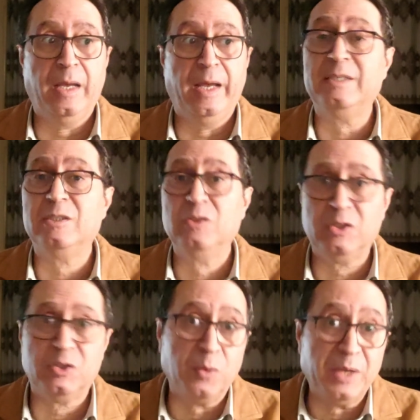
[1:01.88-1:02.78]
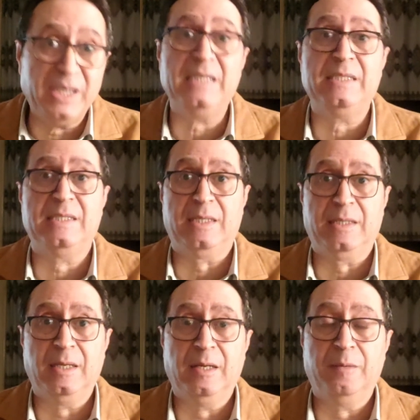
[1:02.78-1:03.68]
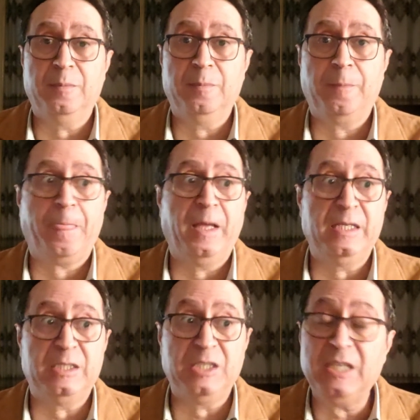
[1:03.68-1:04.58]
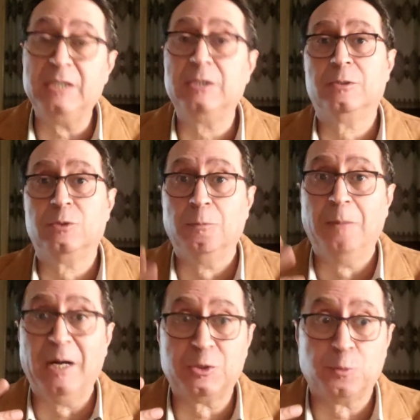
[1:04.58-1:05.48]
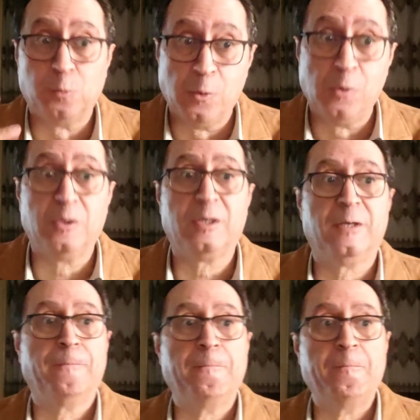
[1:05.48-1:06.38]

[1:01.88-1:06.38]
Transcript: It is not so easy. It needs too much work,